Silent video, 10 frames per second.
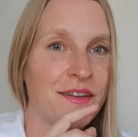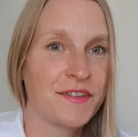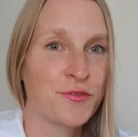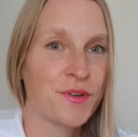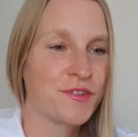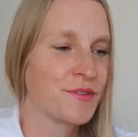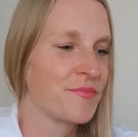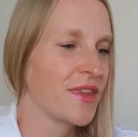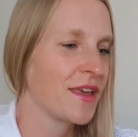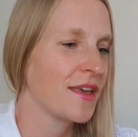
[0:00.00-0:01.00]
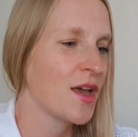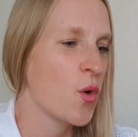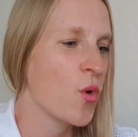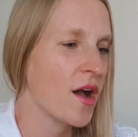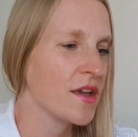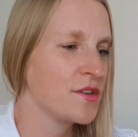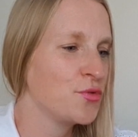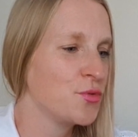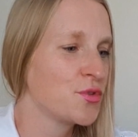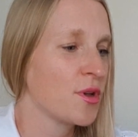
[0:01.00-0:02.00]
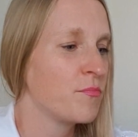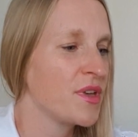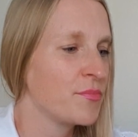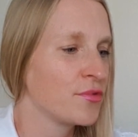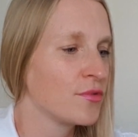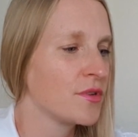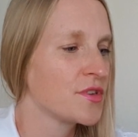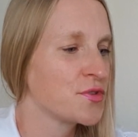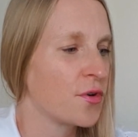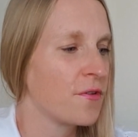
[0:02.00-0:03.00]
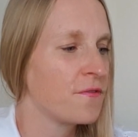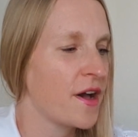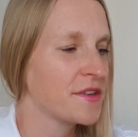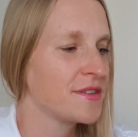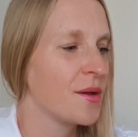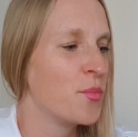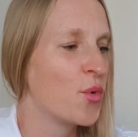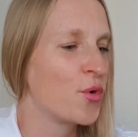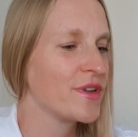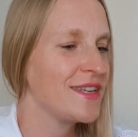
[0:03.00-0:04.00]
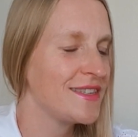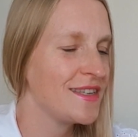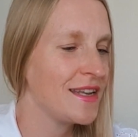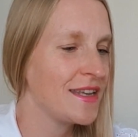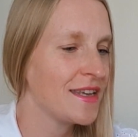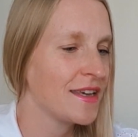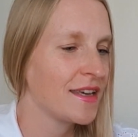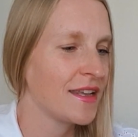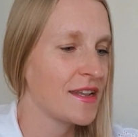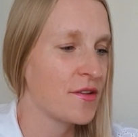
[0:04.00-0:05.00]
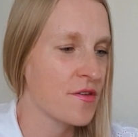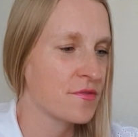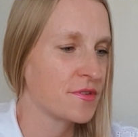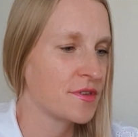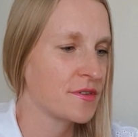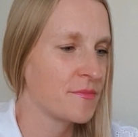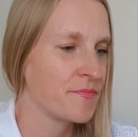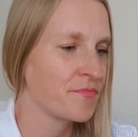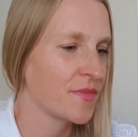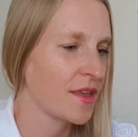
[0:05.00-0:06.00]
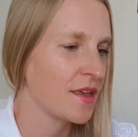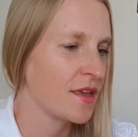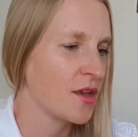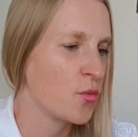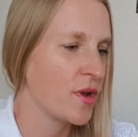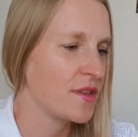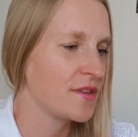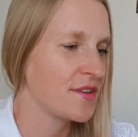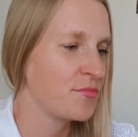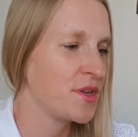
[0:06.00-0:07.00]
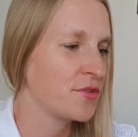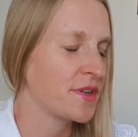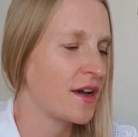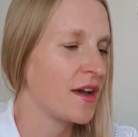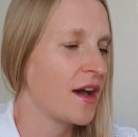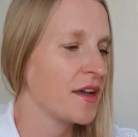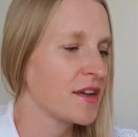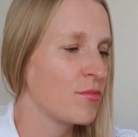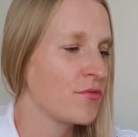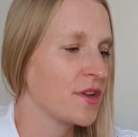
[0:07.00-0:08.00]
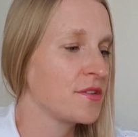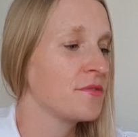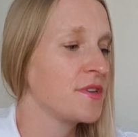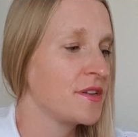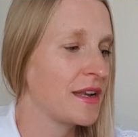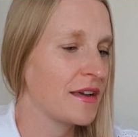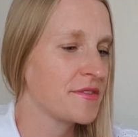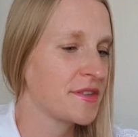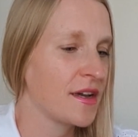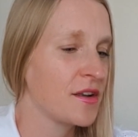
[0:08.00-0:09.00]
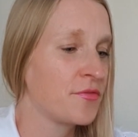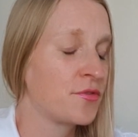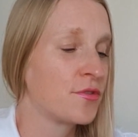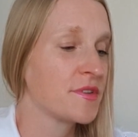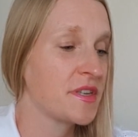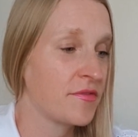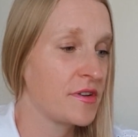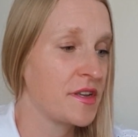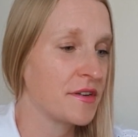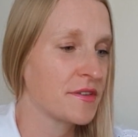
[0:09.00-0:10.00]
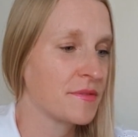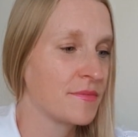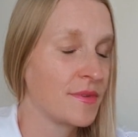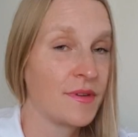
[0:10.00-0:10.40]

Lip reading: Next question. Why do some people store fat more easily than others when they've been on a high carb low fat vegan lifestyle for several years?